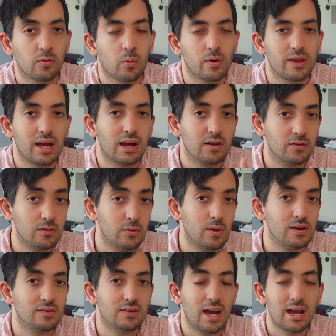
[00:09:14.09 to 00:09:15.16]
So what they can do
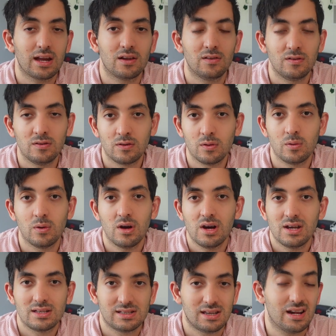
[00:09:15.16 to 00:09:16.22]
is they can do
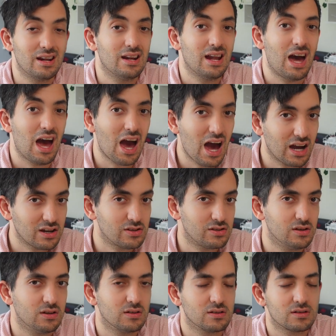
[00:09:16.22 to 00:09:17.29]
certain
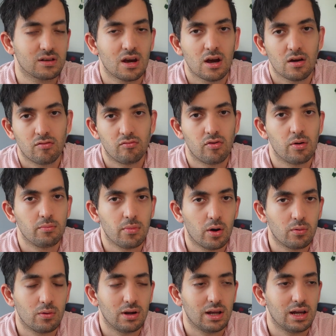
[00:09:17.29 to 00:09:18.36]
actions
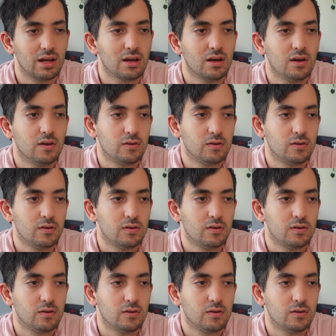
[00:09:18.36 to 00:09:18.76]
remotely